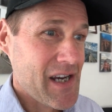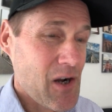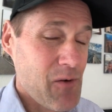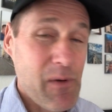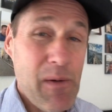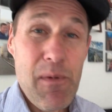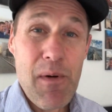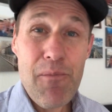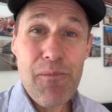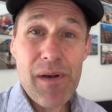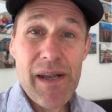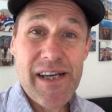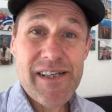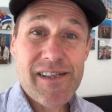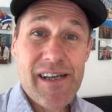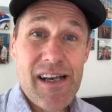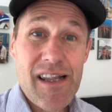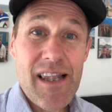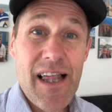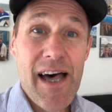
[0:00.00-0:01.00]
we've been
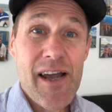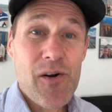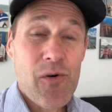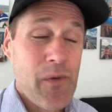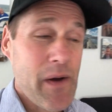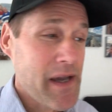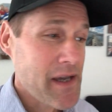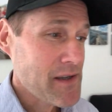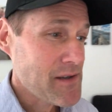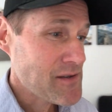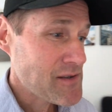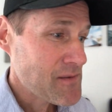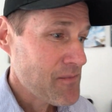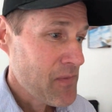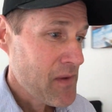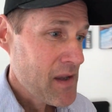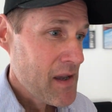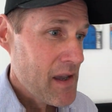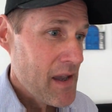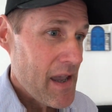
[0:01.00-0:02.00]
blessed in a lot of ways.
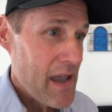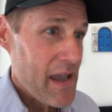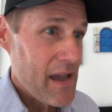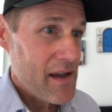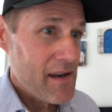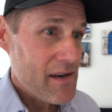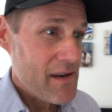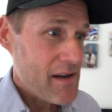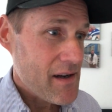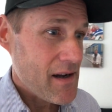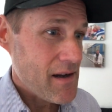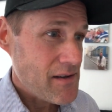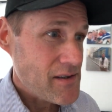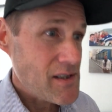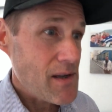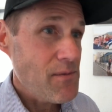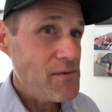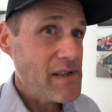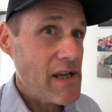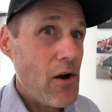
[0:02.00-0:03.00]
And
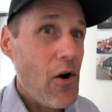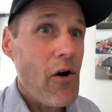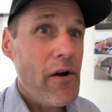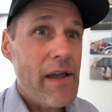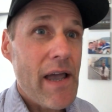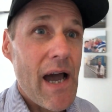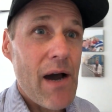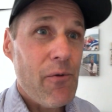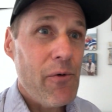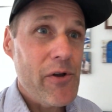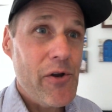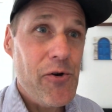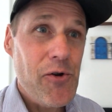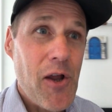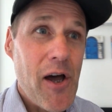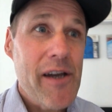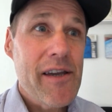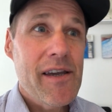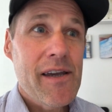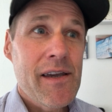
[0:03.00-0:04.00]
some say, "Oh yeah, well you're
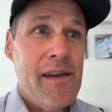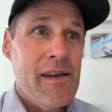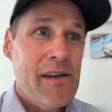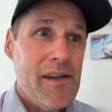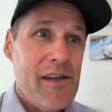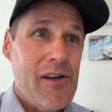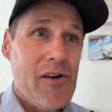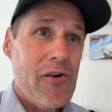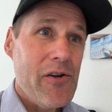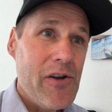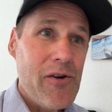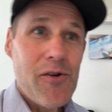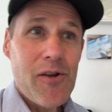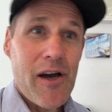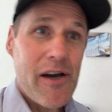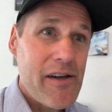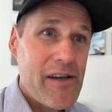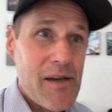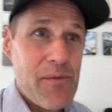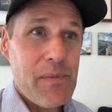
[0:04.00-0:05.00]
lucky. You're
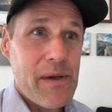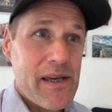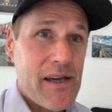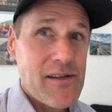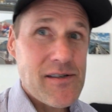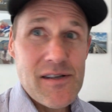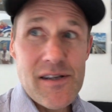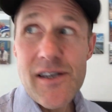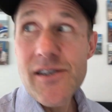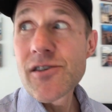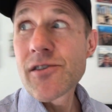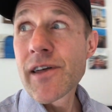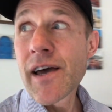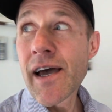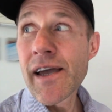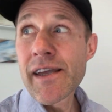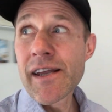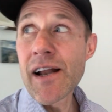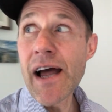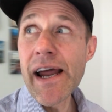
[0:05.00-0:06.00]
lucky because of this or
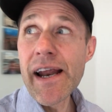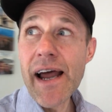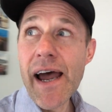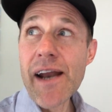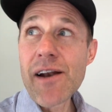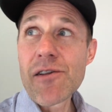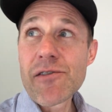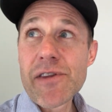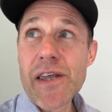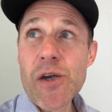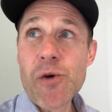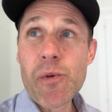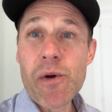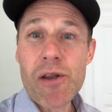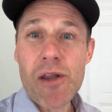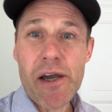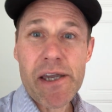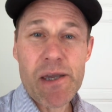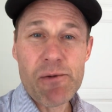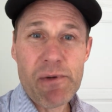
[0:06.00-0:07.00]
that." I don't think we're
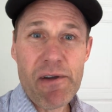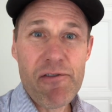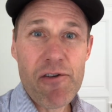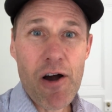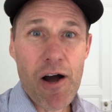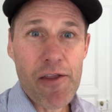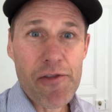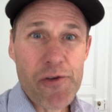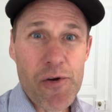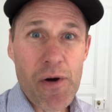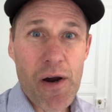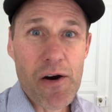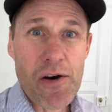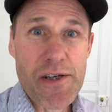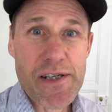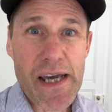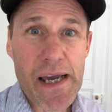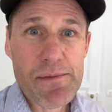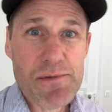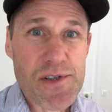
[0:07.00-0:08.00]
lucky. We've gone through
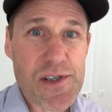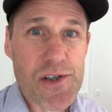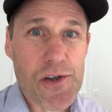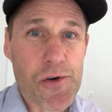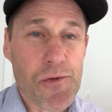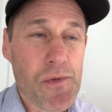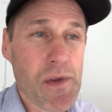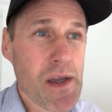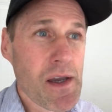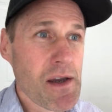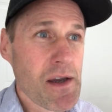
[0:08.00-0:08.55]
hard times too.